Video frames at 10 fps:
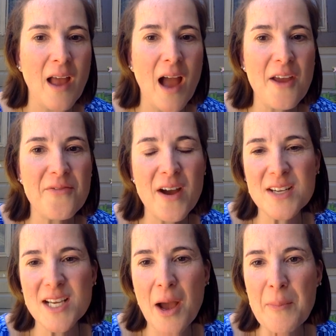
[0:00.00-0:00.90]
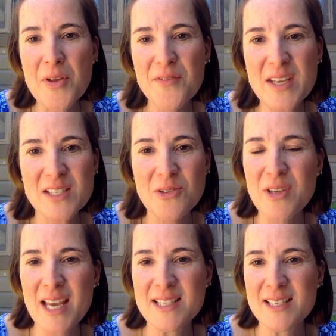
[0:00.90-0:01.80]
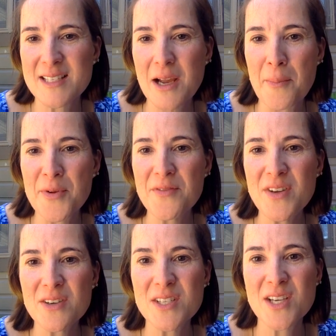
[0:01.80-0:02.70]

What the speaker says: I found a couple of these suitcases a couple of years